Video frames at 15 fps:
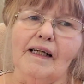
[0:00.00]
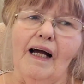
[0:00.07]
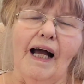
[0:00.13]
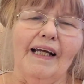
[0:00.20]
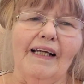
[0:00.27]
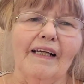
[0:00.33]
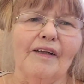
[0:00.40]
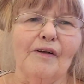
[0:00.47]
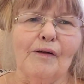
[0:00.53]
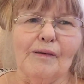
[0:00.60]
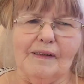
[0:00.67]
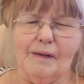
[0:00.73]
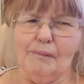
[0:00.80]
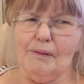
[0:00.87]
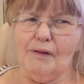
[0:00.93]
I get new
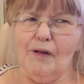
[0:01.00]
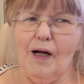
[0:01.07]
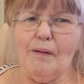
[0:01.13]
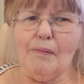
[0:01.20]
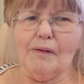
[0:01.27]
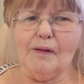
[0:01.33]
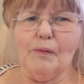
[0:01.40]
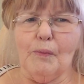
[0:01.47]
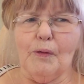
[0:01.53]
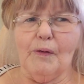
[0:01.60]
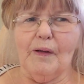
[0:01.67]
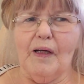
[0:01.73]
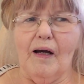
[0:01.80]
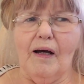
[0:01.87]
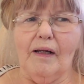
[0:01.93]
subscribers
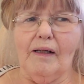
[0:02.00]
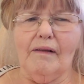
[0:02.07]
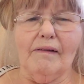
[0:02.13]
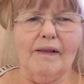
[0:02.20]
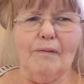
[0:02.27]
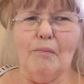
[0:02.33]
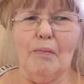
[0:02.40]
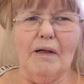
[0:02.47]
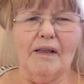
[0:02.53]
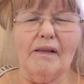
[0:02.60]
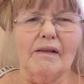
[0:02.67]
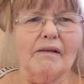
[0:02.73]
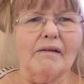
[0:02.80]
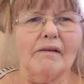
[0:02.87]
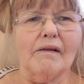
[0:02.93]
periodically, but
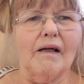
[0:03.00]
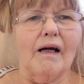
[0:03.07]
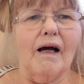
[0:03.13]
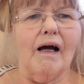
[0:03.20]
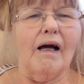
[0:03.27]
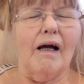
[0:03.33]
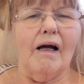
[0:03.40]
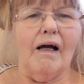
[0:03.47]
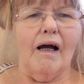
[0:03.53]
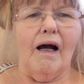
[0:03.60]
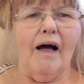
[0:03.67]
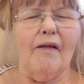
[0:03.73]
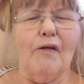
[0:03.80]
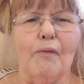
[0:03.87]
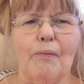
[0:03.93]

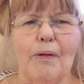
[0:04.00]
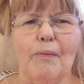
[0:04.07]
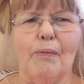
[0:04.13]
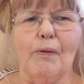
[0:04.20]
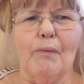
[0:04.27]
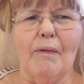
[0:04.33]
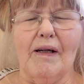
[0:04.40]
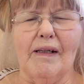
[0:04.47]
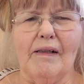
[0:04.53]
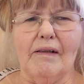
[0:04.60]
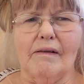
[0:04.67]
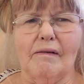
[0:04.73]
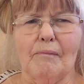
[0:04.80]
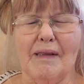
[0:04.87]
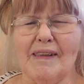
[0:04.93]
other people
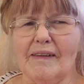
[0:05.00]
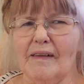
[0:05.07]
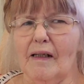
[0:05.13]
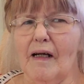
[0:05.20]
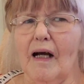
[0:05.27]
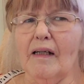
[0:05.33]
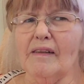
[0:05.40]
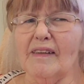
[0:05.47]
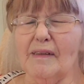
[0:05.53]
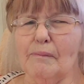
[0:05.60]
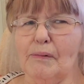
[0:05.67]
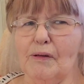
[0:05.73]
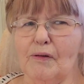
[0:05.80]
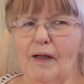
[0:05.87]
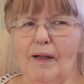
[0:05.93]
must
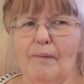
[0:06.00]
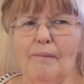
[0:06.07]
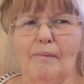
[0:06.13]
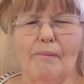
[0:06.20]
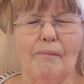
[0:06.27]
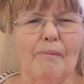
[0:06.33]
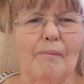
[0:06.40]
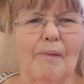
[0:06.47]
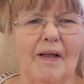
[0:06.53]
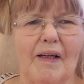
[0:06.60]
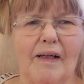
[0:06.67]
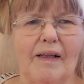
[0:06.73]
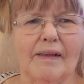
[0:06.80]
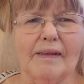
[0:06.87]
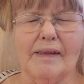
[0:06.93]
unsubscribe
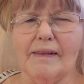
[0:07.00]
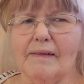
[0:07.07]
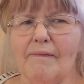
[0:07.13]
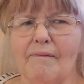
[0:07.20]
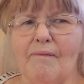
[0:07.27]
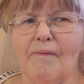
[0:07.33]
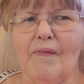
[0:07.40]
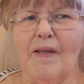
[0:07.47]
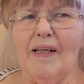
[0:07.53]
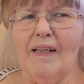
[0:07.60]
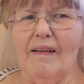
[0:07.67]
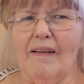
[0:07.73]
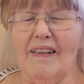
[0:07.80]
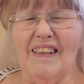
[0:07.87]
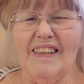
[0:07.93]
because
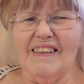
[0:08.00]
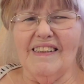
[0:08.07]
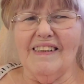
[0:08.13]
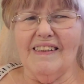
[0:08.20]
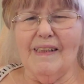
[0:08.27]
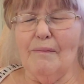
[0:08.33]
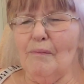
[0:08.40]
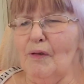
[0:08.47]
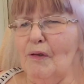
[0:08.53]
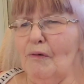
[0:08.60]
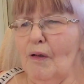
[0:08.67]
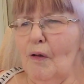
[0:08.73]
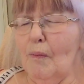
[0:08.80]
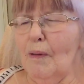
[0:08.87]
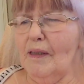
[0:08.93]
it doesn't seem to
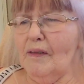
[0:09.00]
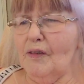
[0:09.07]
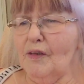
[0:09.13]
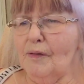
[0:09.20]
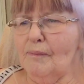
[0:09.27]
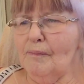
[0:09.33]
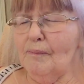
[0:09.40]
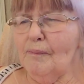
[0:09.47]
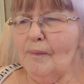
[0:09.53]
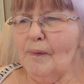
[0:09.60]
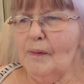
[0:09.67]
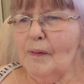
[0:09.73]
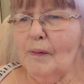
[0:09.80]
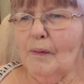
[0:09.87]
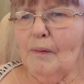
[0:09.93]
grow much.
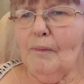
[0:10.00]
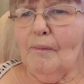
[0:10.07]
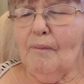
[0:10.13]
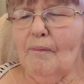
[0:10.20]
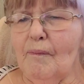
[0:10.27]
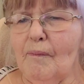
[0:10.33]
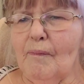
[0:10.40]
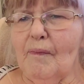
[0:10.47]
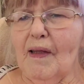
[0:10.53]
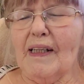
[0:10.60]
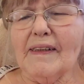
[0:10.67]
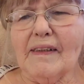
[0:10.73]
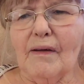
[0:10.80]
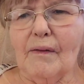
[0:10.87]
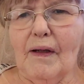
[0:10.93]

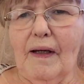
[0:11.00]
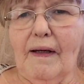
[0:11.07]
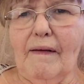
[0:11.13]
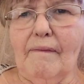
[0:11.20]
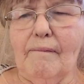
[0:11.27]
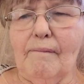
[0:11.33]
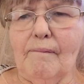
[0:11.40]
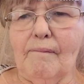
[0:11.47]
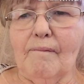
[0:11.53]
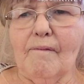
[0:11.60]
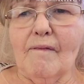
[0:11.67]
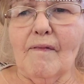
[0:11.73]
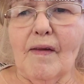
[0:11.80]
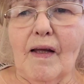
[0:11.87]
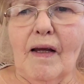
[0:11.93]
That's okay.
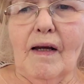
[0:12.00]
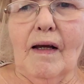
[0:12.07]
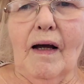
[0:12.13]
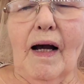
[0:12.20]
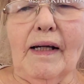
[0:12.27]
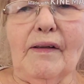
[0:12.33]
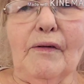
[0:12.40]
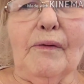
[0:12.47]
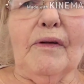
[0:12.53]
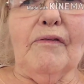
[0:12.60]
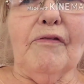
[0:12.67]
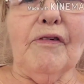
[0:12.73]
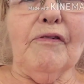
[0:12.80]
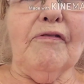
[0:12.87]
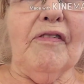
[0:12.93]
I do it
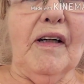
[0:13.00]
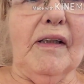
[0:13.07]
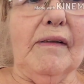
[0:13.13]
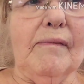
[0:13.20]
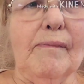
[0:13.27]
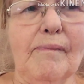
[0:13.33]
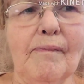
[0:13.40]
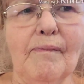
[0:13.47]
for fun.